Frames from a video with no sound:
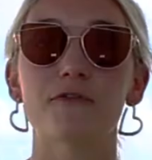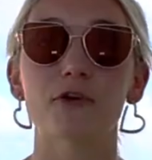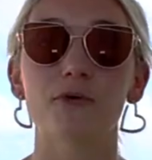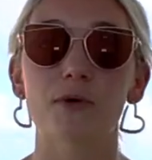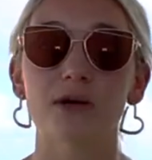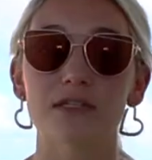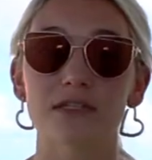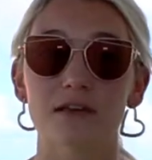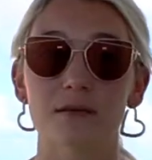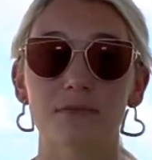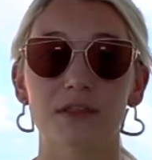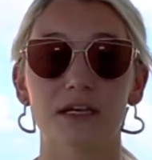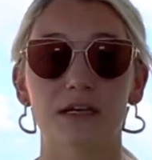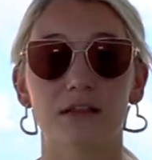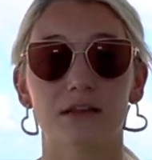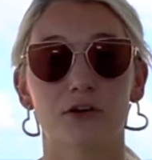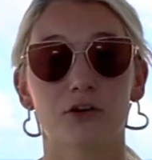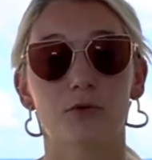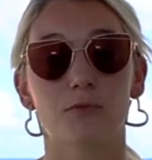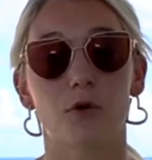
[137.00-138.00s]
you want something a
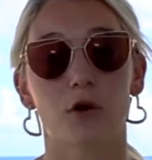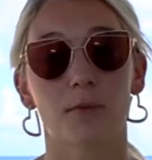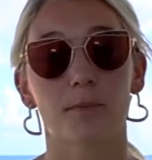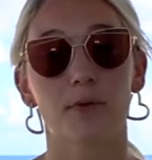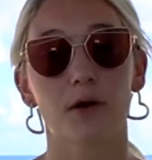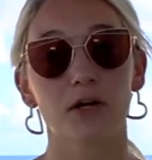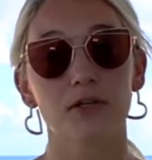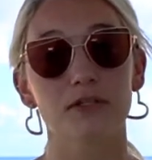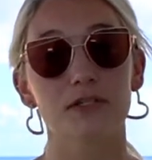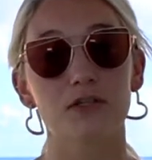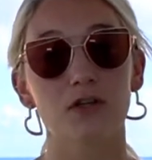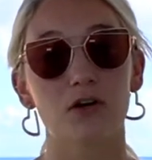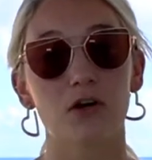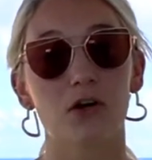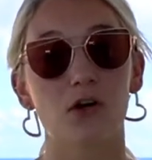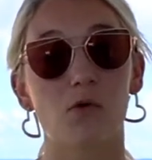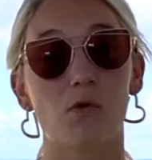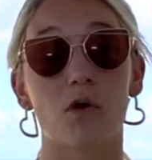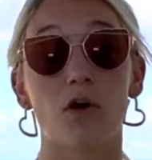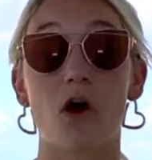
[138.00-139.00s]
little more
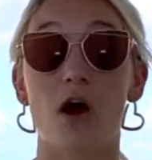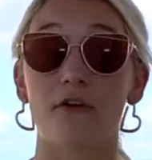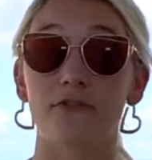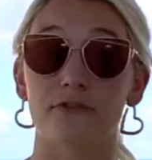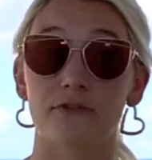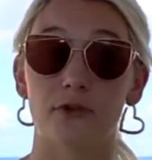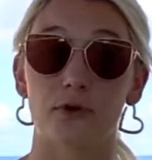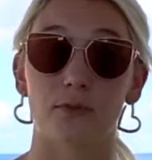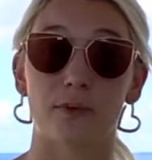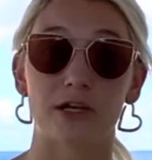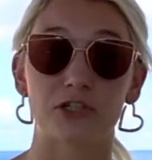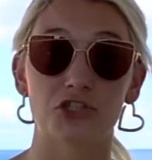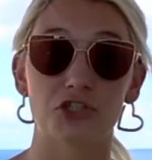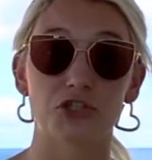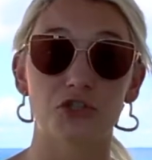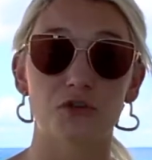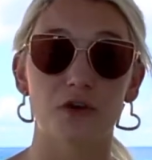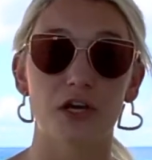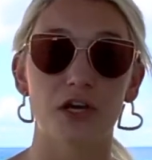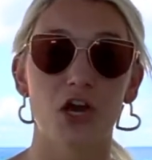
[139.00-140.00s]
personal or off of the
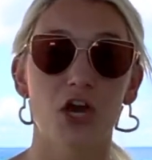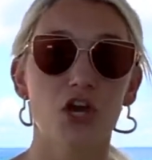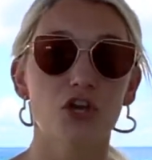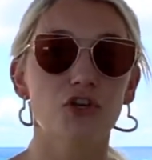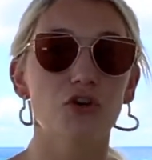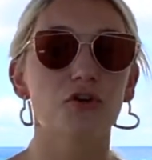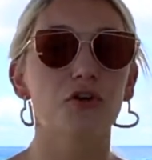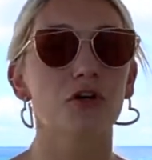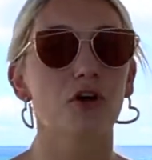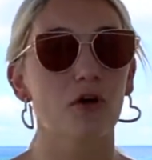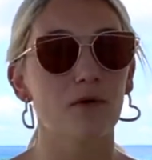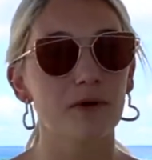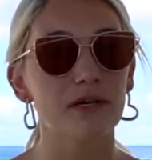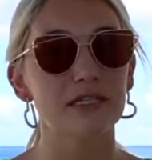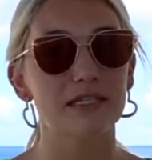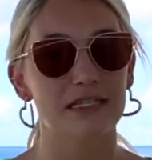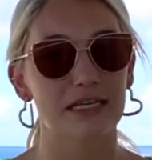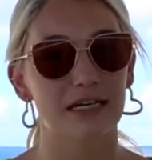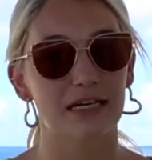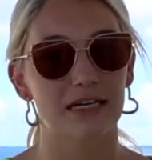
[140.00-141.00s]
registry, you can
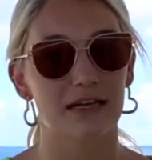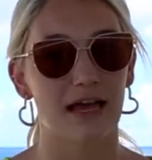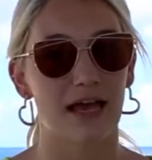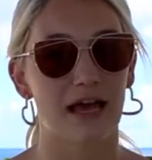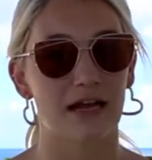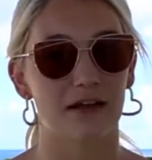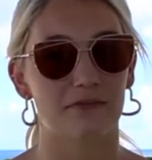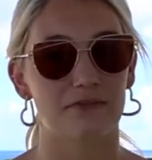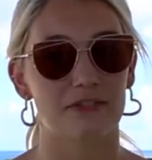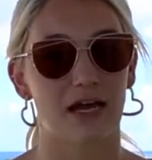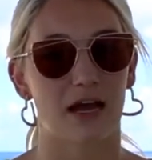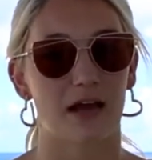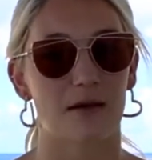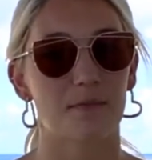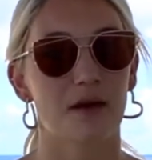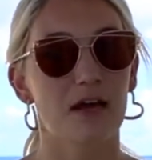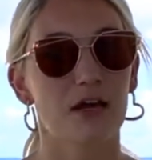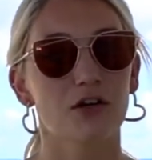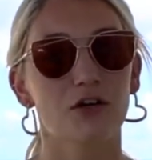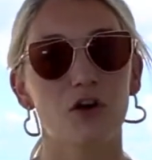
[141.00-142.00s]
always send it ahead of time.
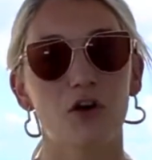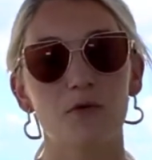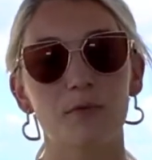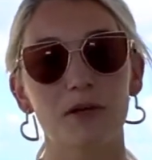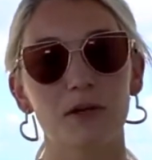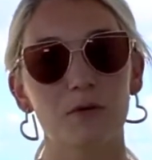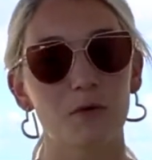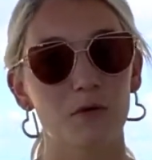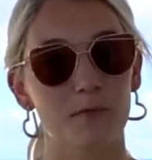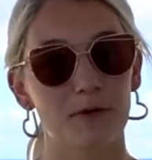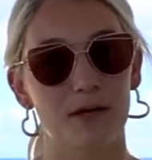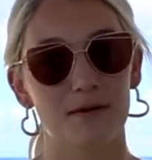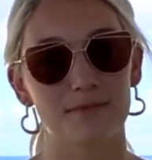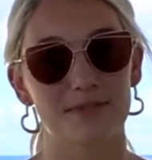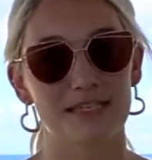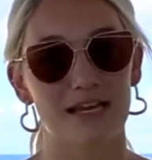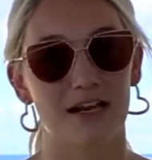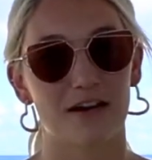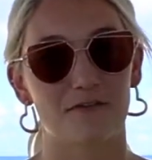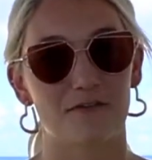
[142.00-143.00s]
Nobody will be
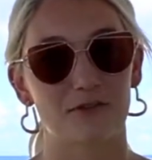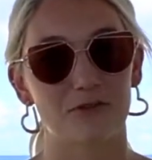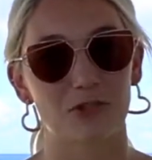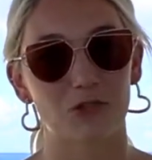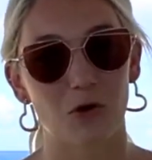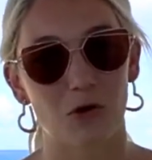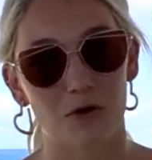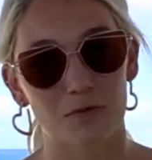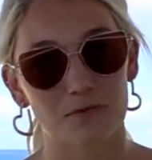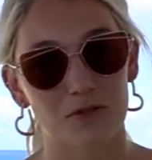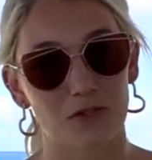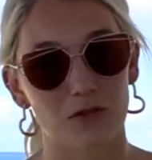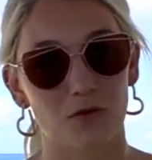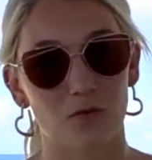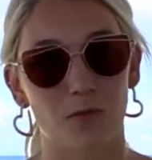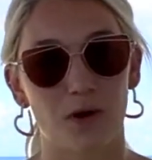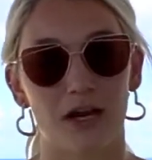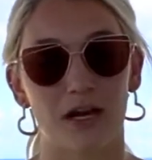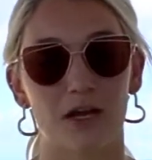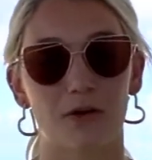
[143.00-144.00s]
upset if you show up to the
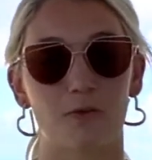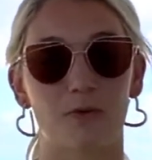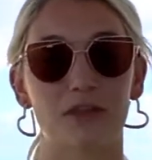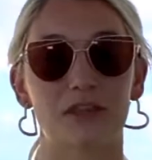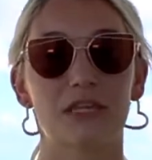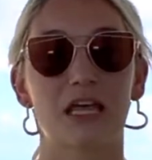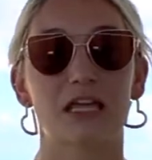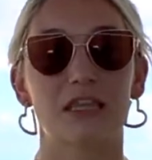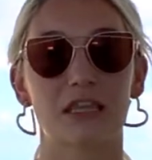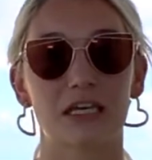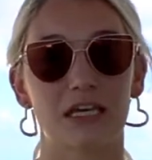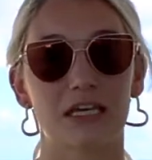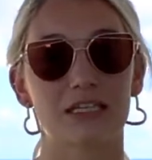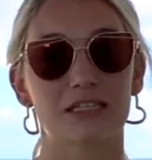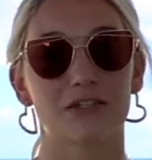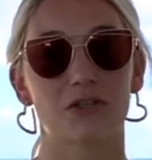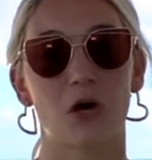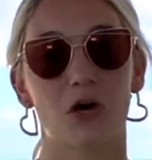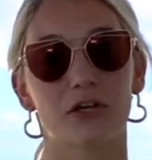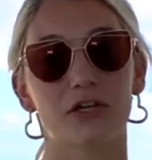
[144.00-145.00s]
wedding with nothing
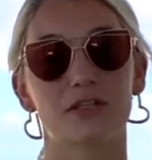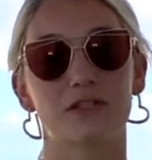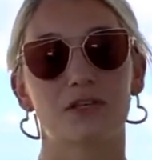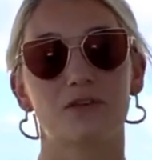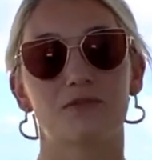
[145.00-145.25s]
as long as